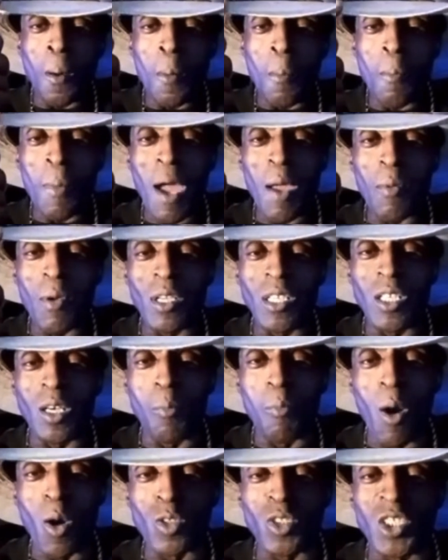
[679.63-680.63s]
maybe a little
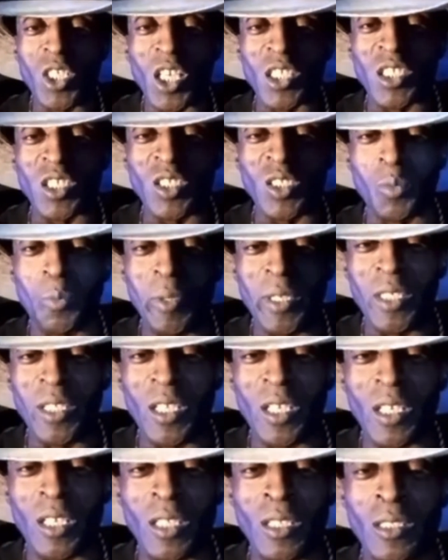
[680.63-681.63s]
more justice will be
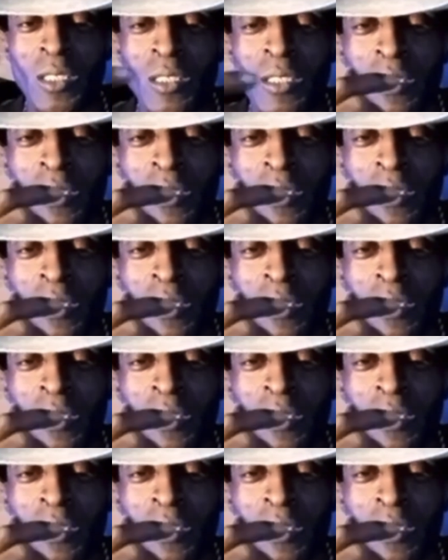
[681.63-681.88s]
done.